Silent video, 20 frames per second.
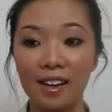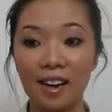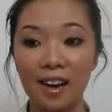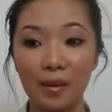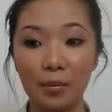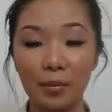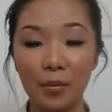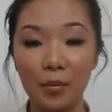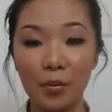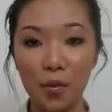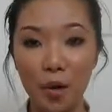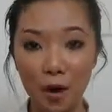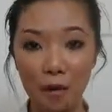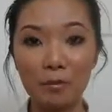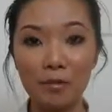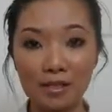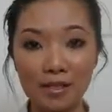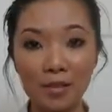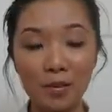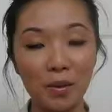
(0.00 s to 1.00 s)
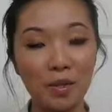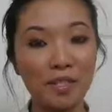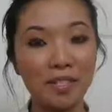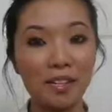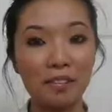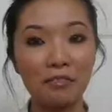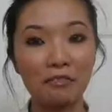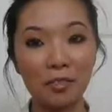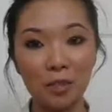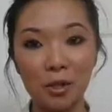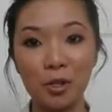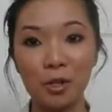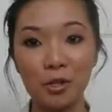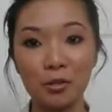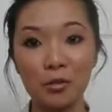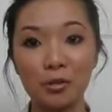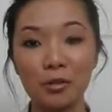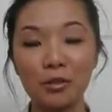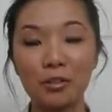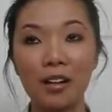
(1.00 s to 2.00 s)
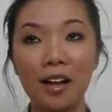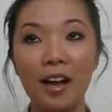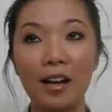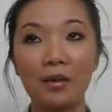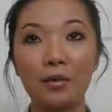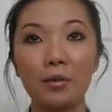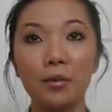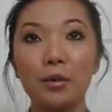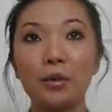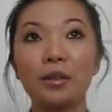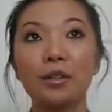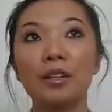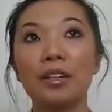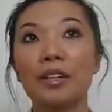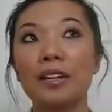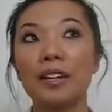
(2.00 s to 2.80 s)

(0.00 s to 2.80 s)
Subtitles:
I promise once I finish school I will